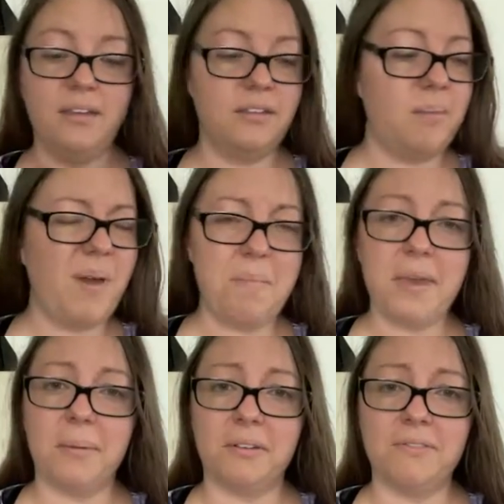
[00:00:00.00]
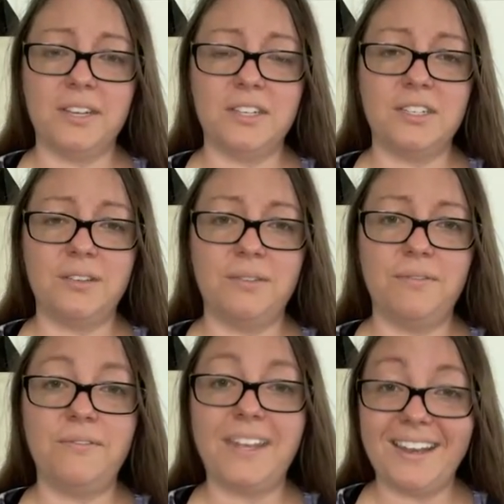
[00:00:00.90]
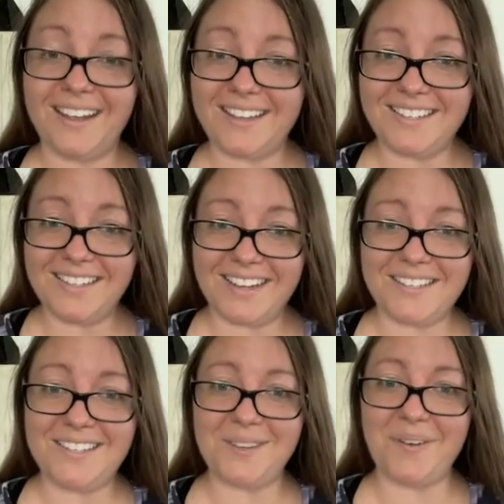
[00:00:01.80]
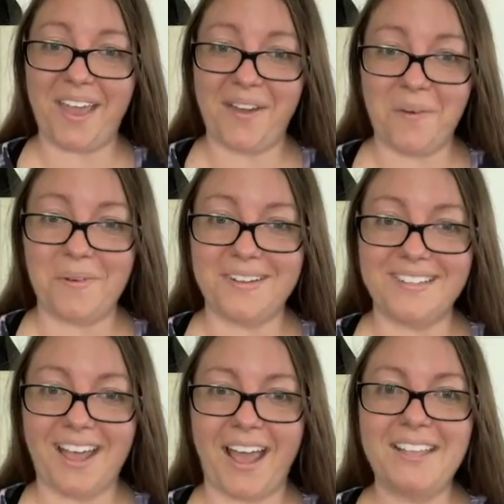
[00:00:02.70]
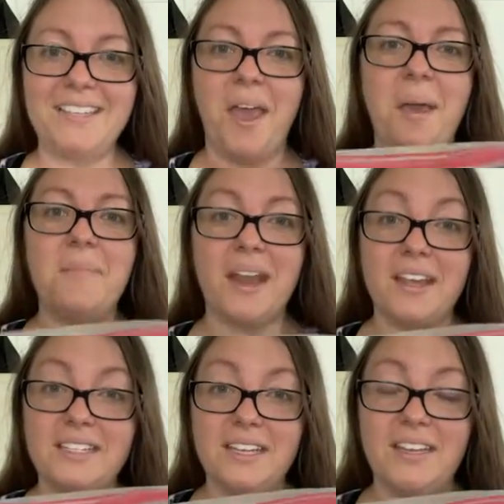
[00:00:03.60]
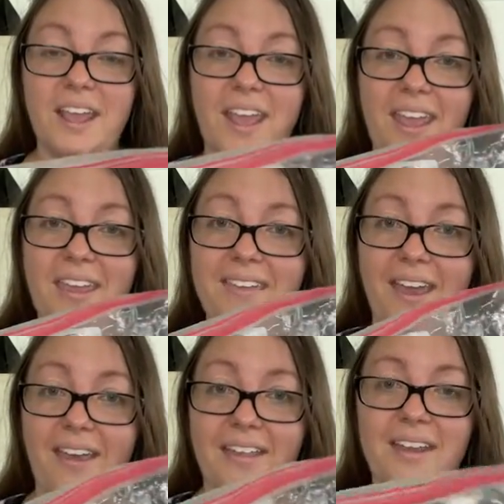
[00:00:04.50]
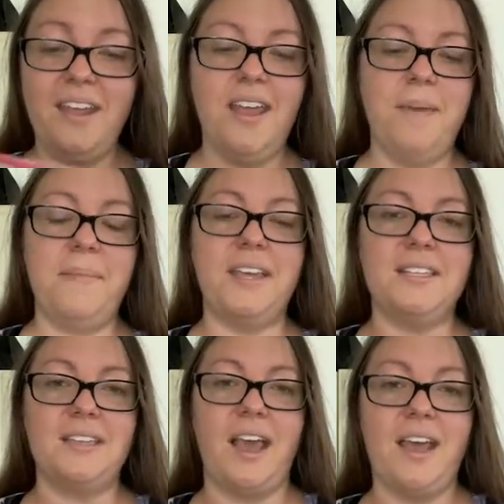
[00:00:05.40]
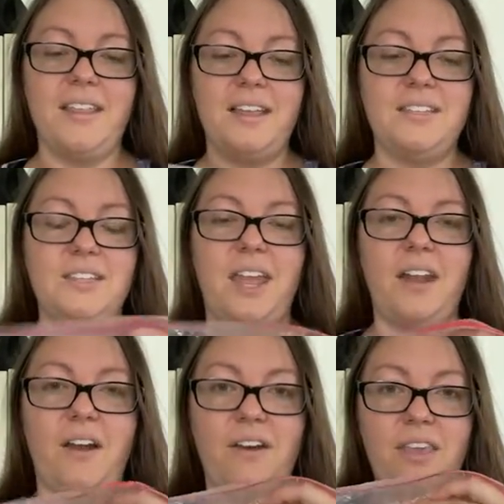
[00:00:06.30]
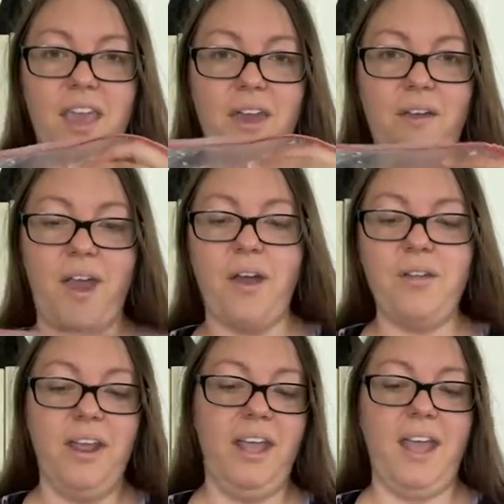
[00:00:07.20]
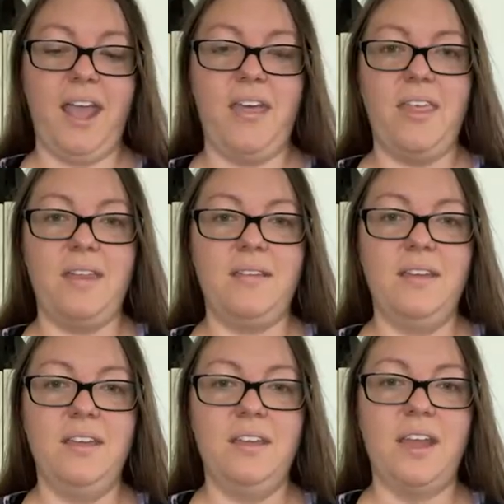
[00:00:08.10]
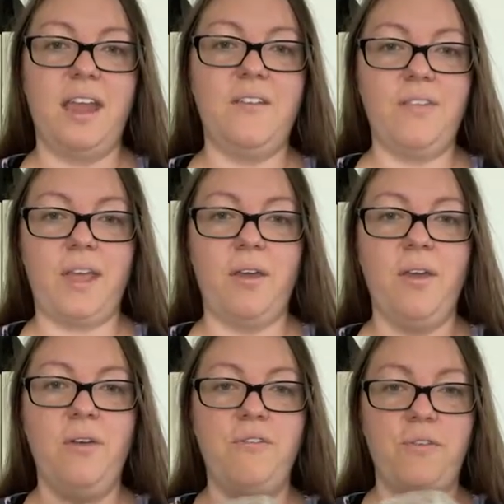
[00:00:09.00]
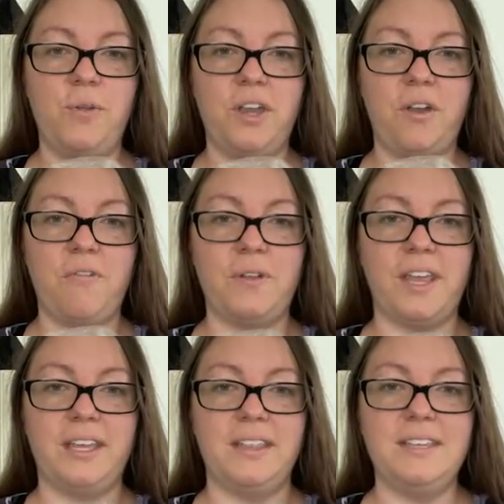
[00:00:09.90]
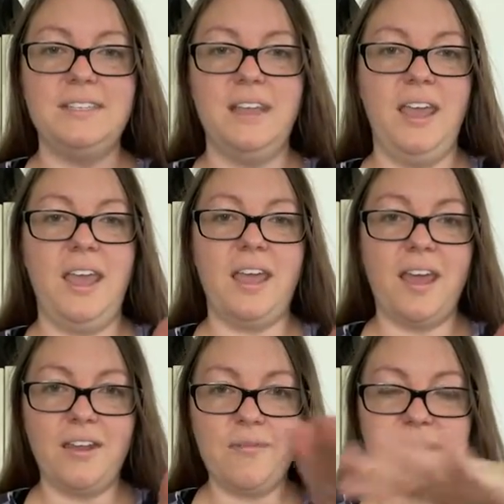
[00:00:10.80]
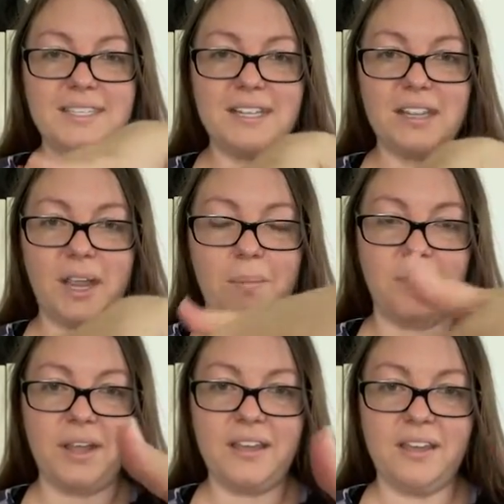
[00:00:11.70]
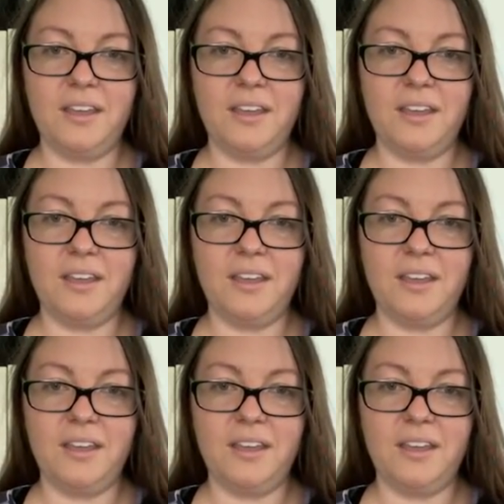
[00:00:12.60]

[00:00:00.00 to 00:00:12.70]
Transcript: You might be able to fit it into a quart size, but I did a gallon because I like to get all the air out and then kind of like fold it over like this. It kind of makes it like a brick.